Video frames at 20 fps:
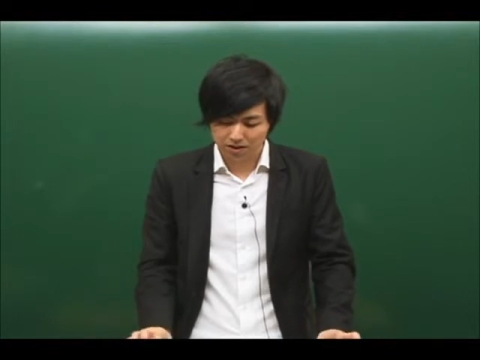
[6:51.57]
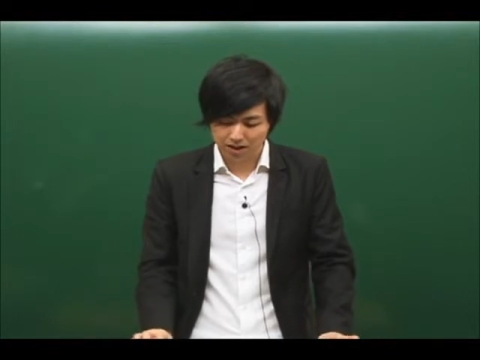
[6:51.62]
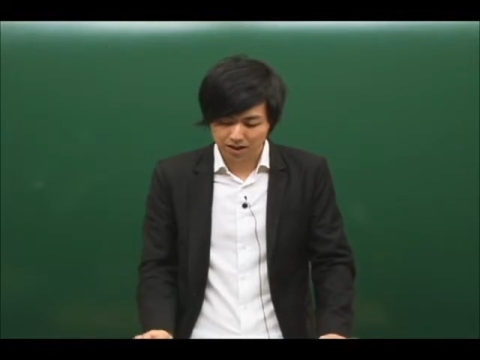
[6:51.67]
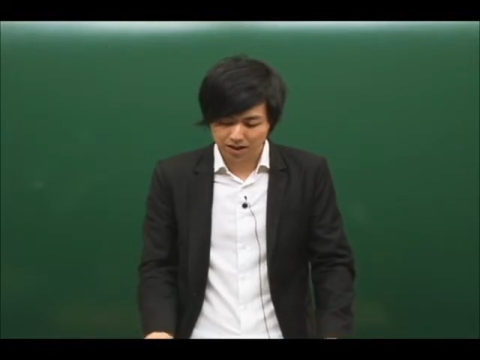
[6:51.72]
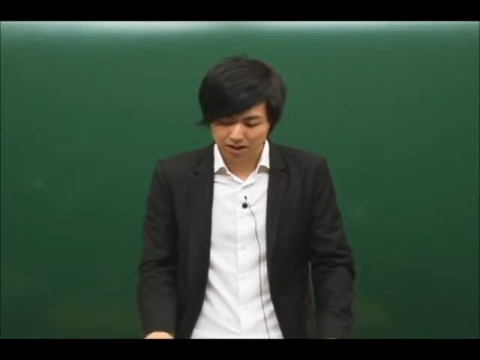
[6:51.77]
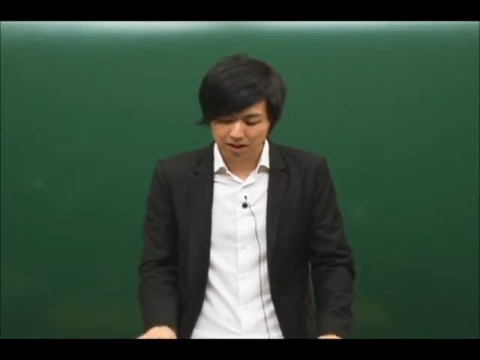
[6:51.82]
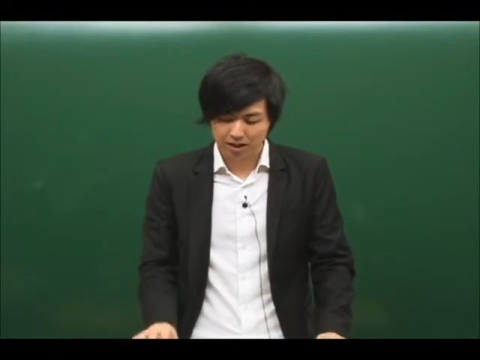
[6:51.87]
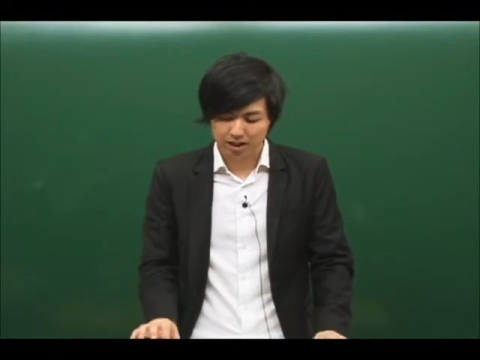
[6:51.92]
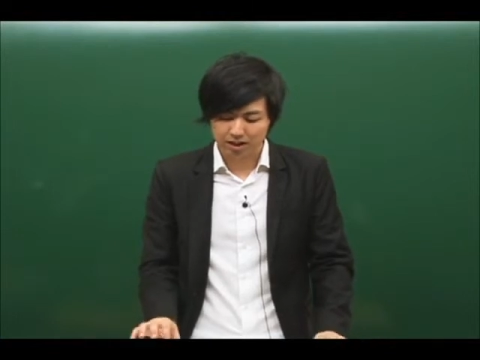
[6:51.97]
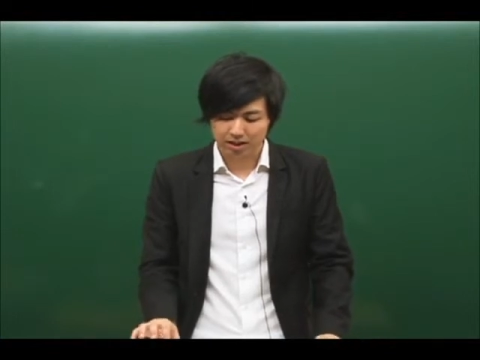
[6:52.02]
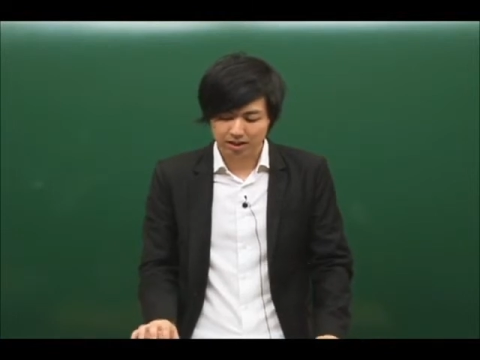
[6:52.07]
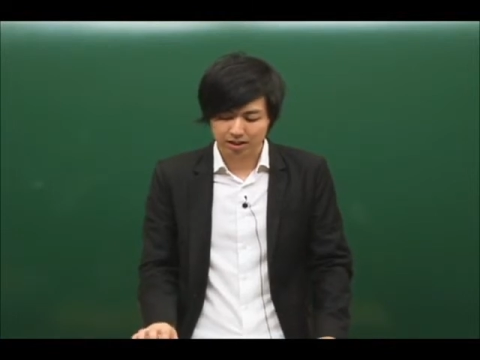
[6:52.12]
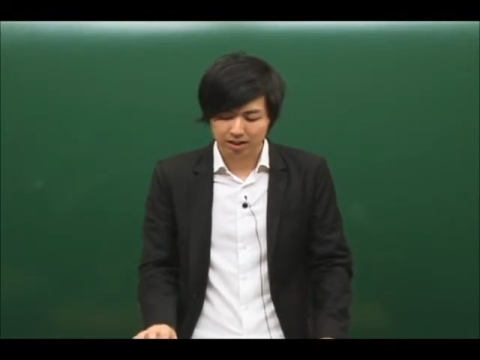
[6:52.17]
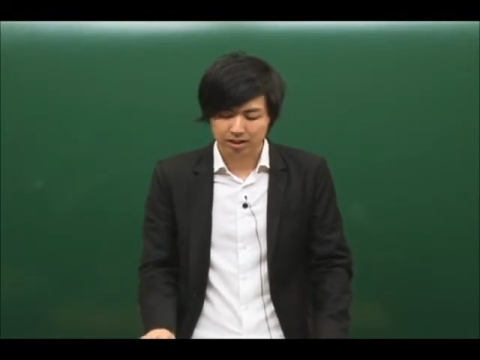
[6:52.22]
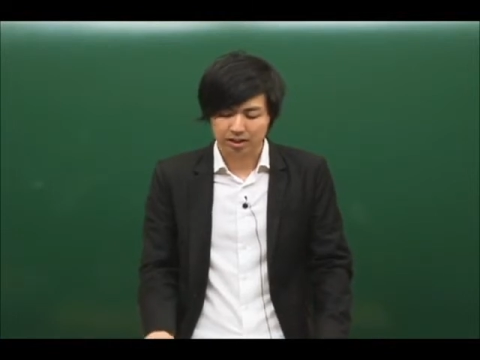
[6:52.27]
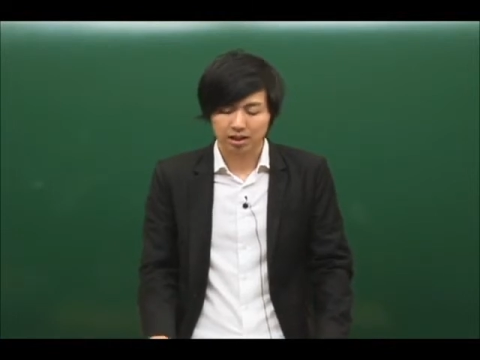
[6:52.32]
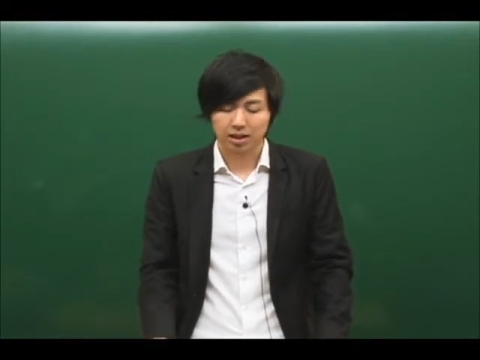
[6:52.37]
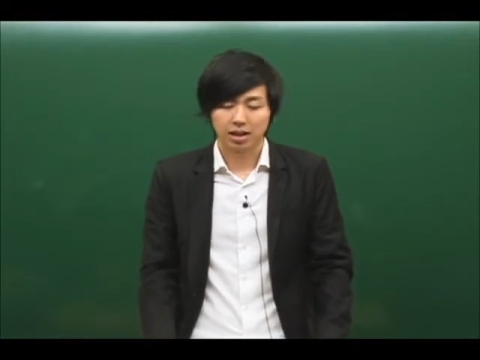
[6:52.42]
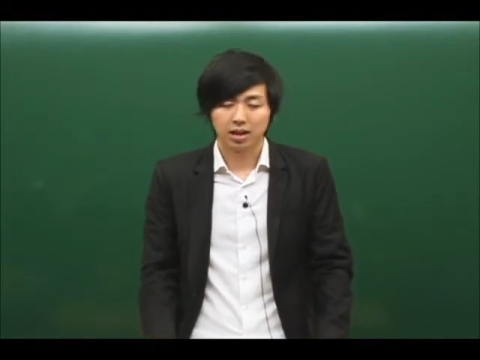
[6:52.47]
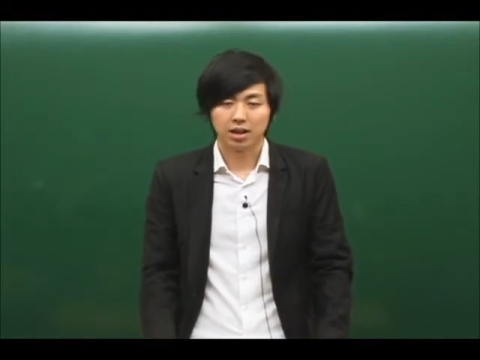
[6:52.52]
The in-class
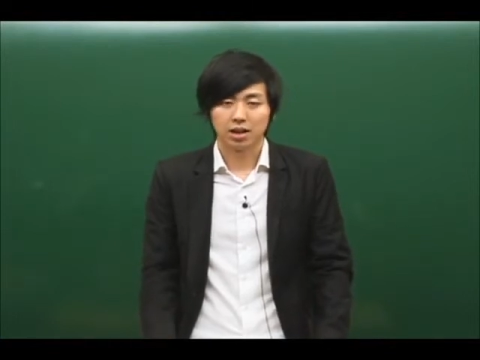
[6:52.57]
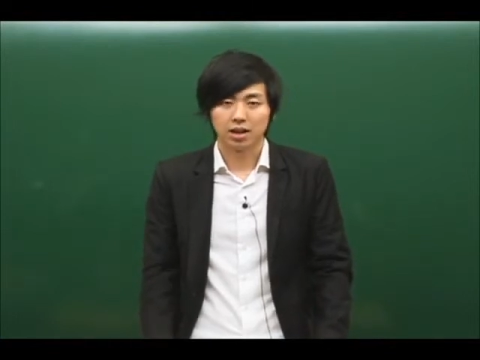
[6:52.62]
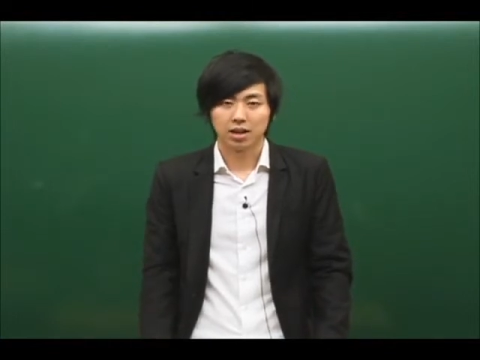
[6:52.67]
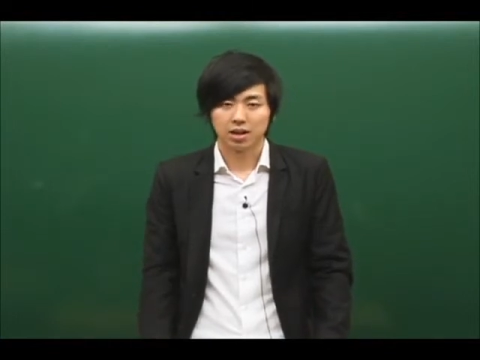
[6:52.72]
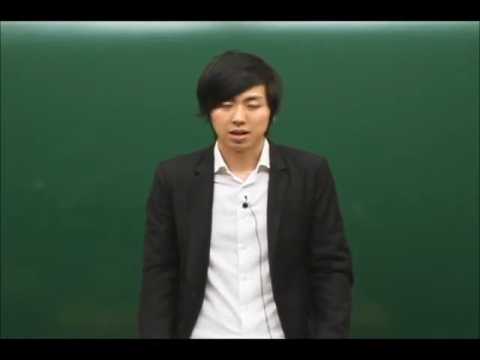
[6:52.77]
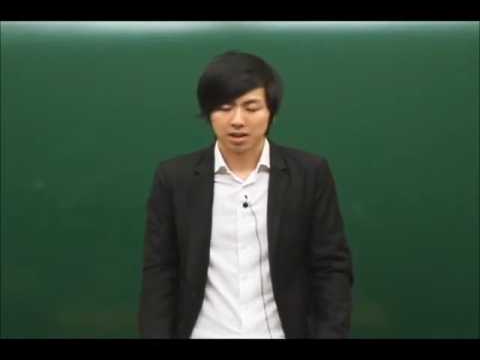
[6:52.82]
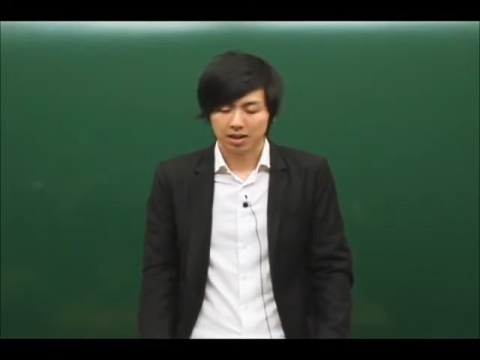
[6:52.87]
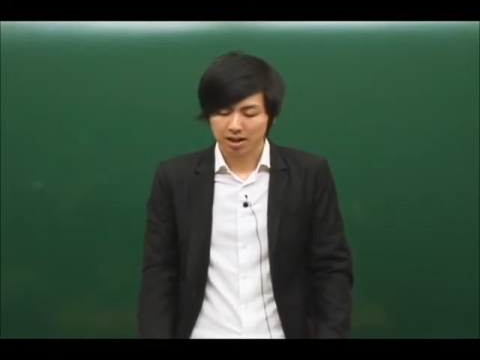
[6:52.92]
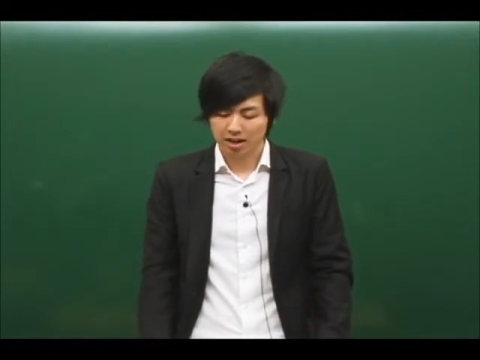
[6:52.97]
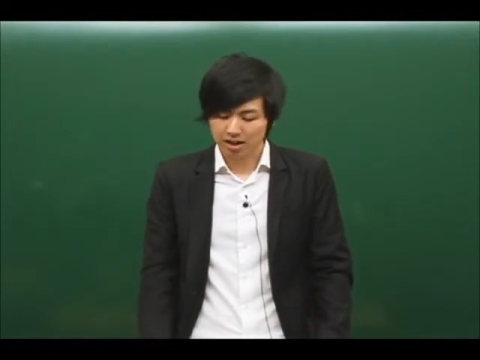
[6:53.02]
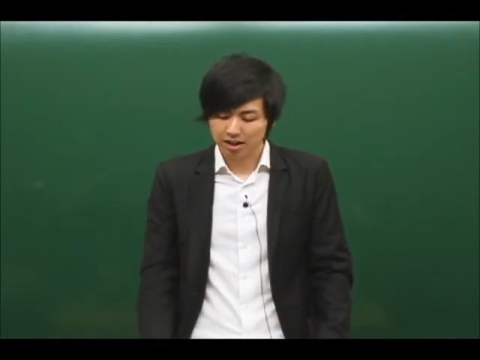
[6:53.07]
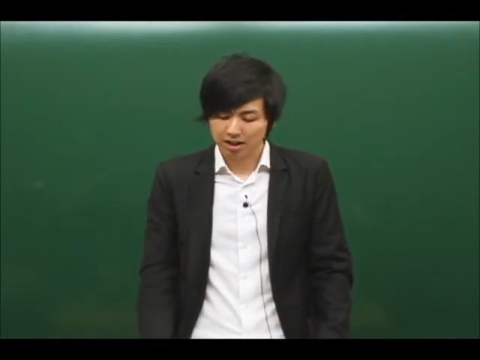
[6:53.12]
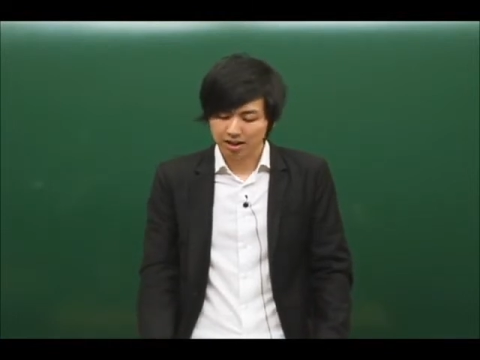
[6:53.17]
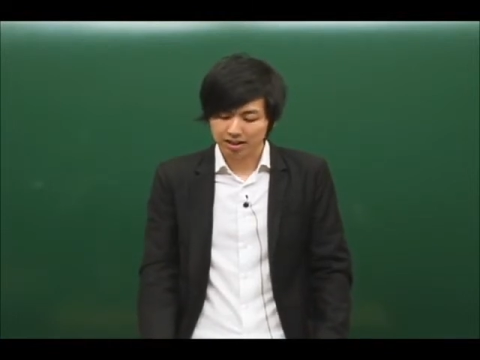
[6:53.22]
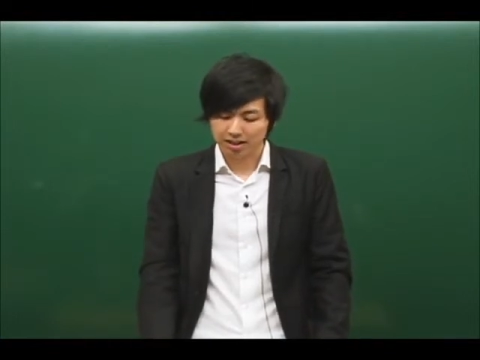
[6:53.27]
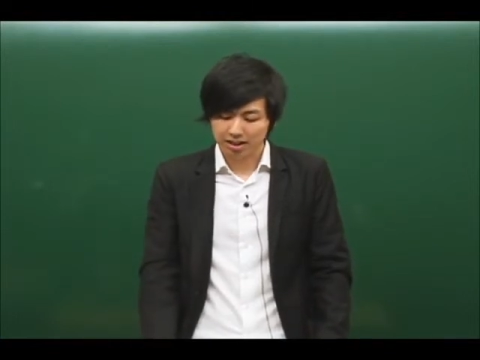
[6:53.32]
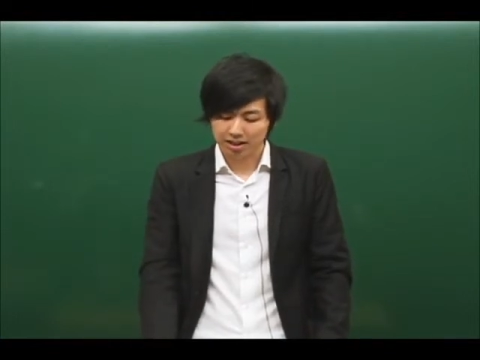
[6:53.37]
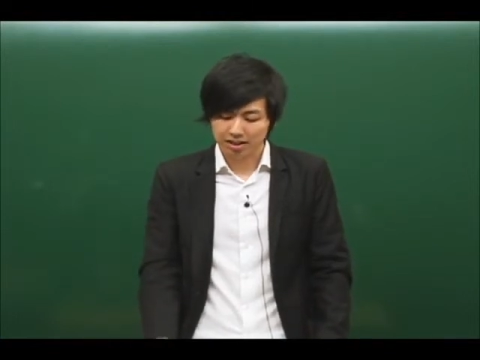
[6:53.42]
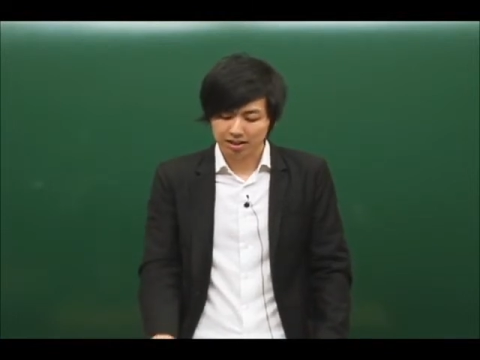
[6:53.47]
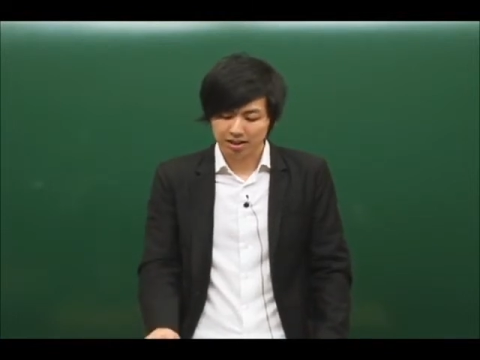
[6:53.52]

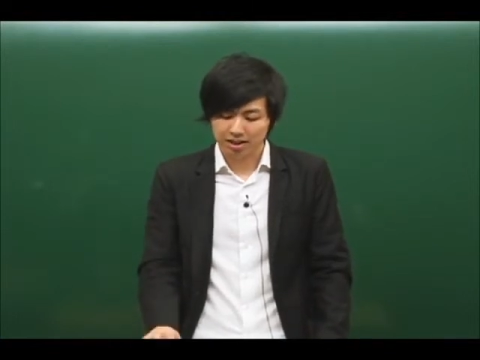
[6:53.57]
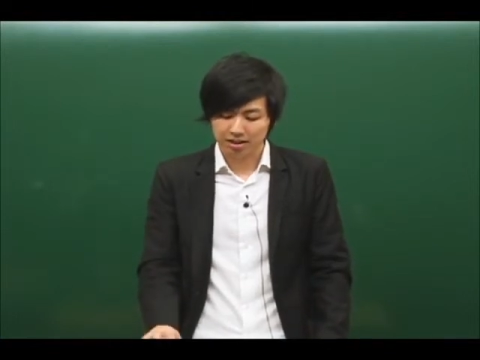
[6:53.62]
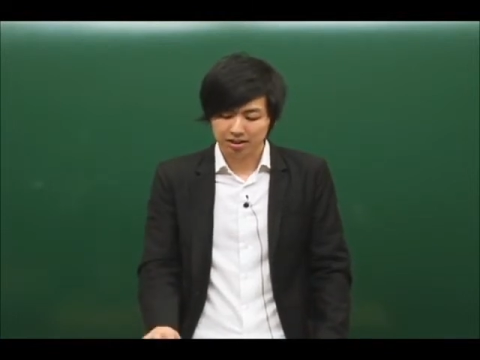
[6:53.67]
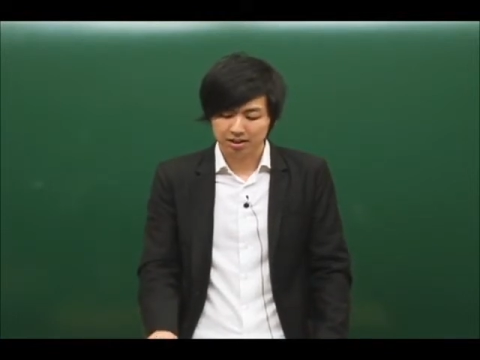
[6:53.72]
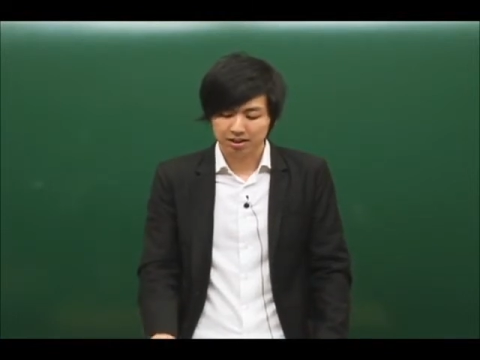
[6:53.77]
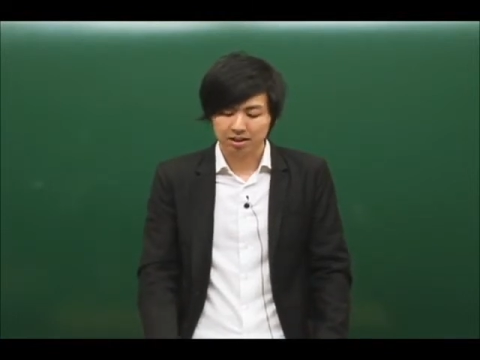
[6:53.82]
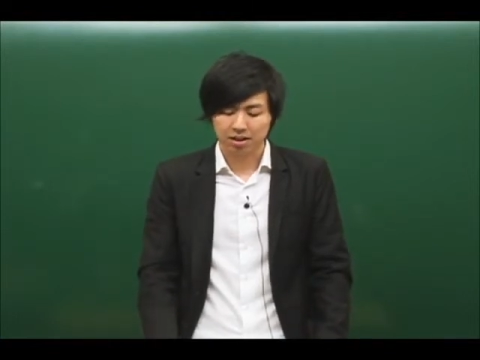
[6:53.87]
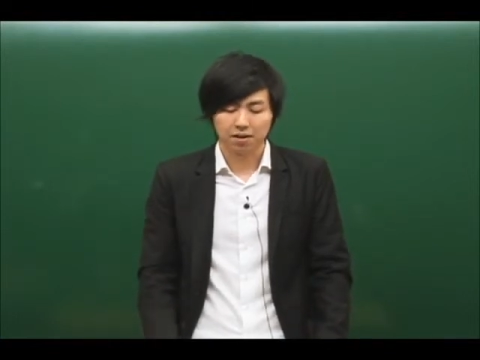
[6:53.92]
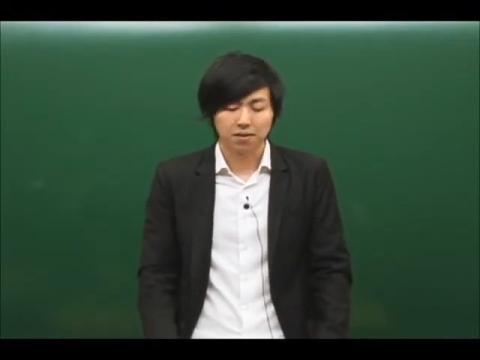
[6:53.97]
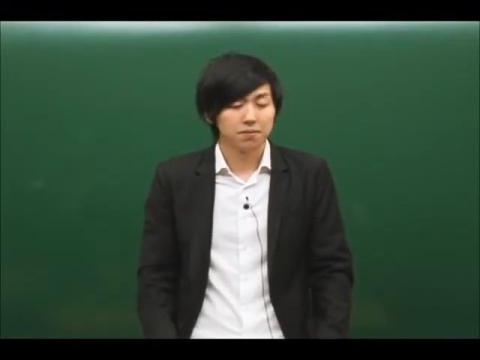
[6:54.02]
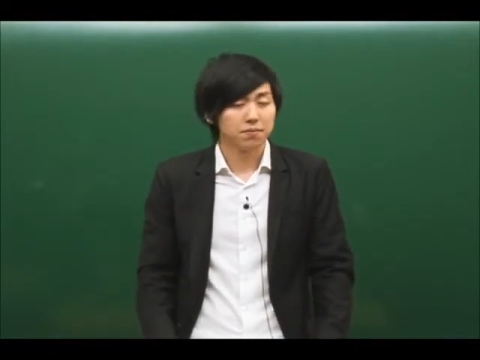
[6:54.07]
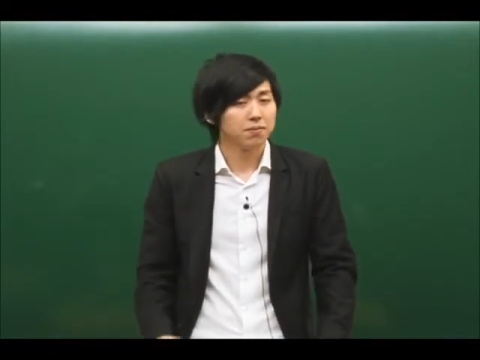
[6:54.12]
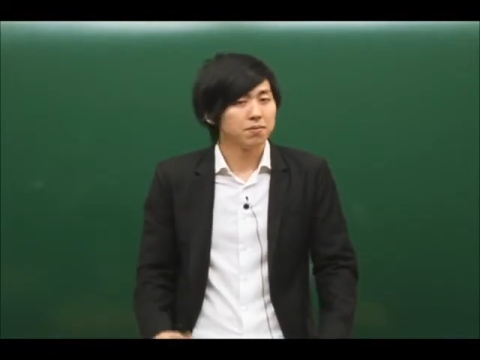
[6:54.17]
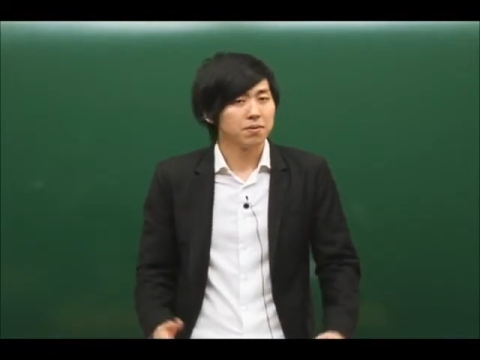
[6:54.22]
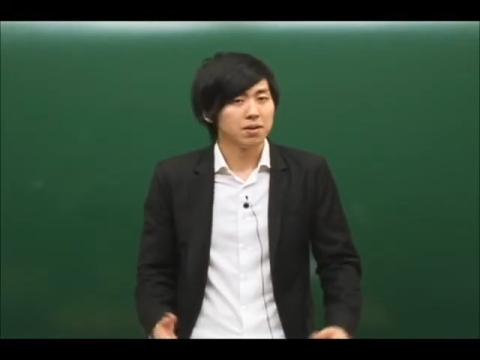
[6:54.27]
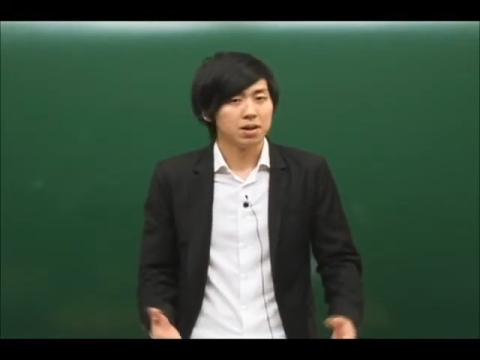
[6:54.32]
essay itself,